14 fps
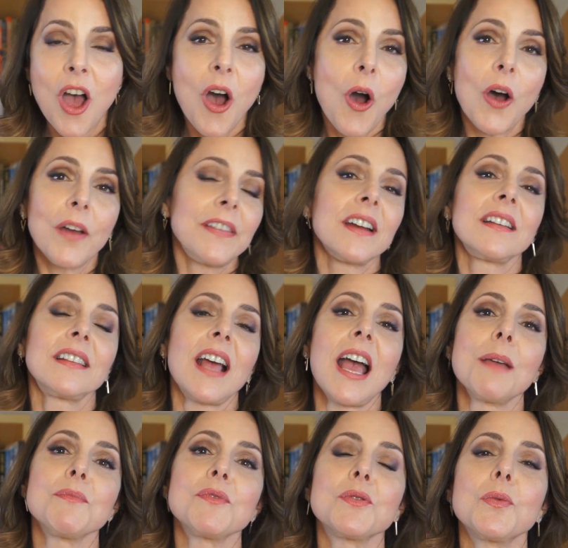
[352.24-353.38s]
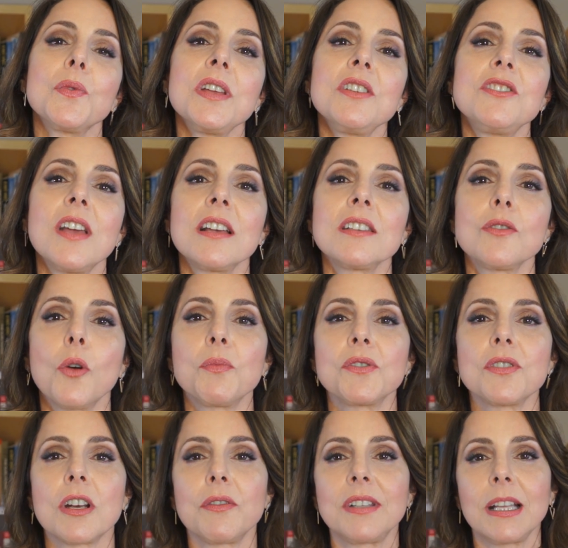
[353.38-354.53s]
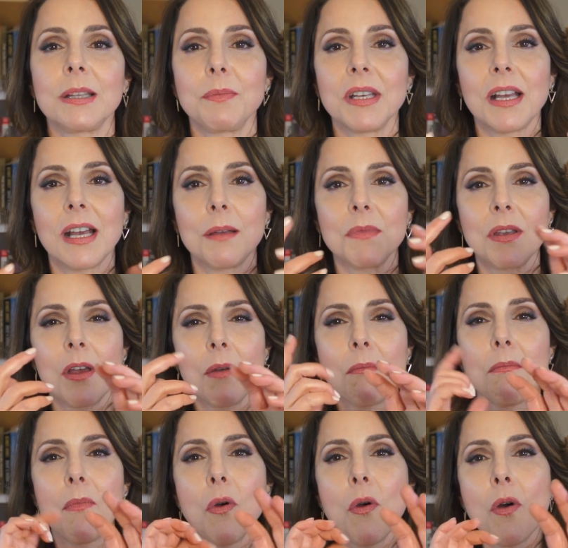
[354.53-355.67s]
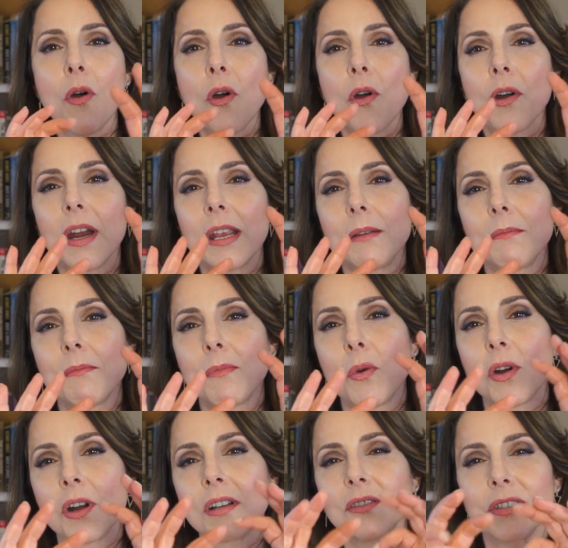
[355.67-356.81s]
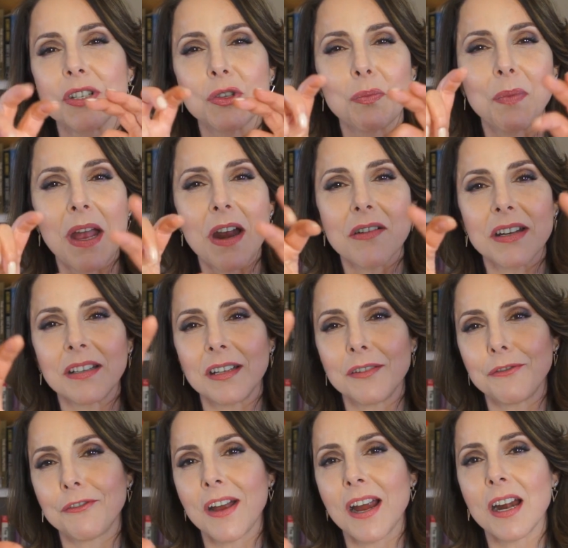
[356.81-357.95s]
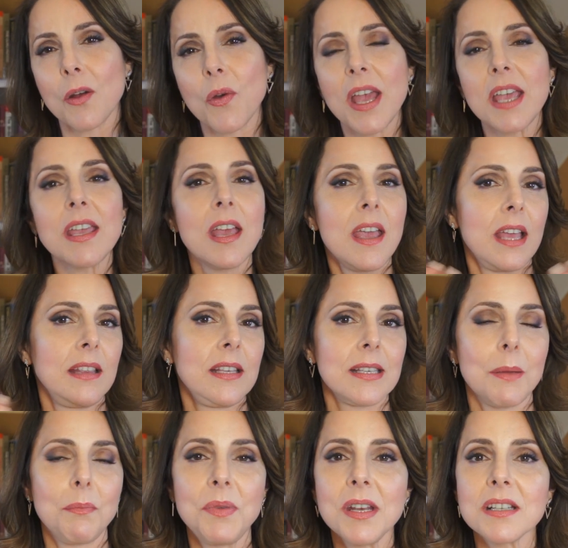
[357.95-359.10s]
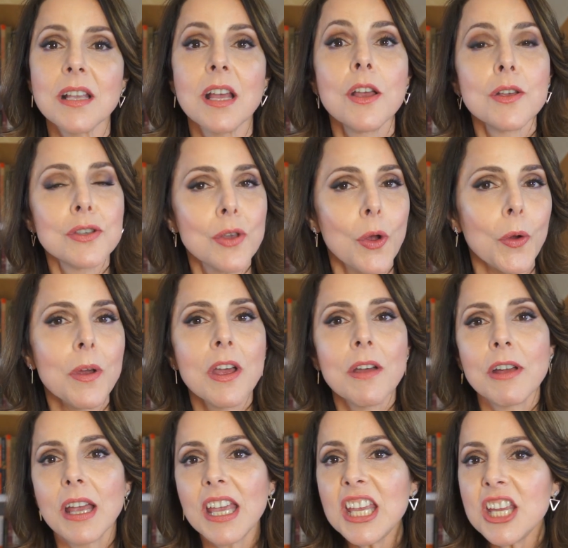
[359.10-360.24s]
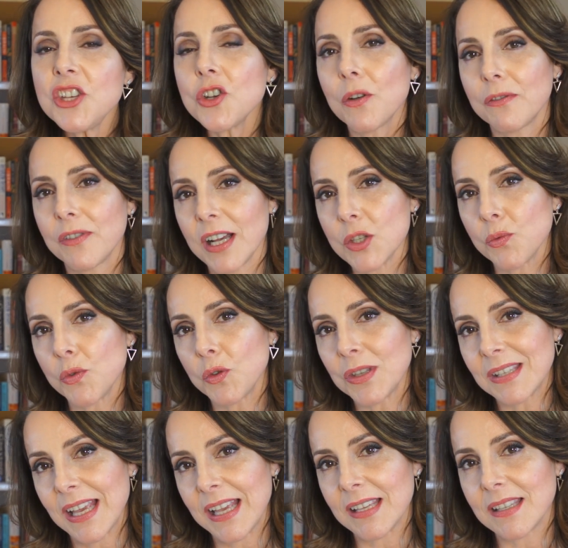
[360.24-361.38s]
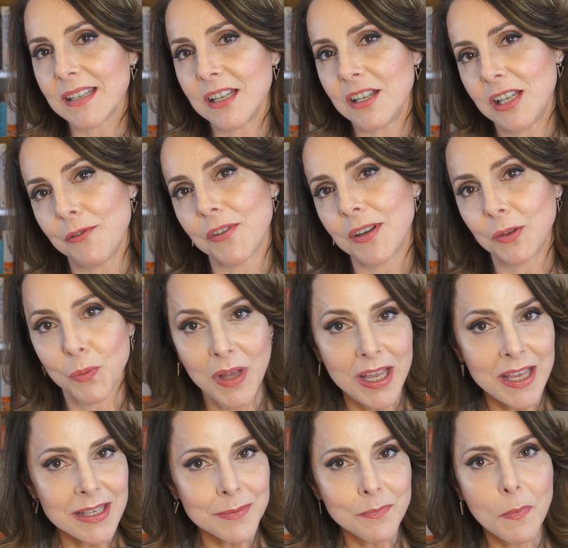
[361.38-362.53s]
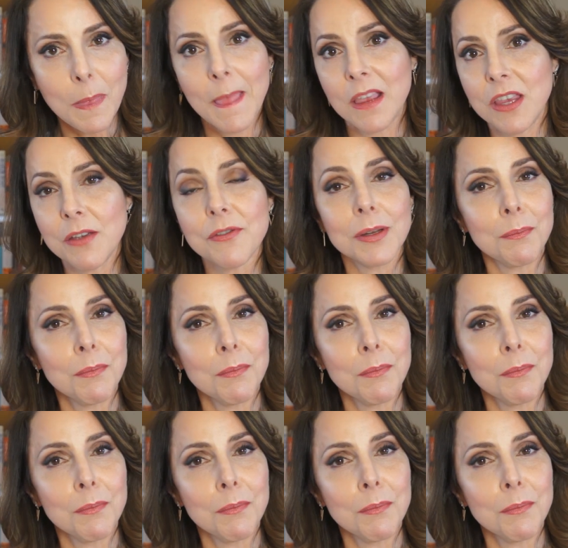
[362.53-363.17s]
Other times we just observe that becoming more and more transparent and far away and disappears. So each of us will sense in different ways, in different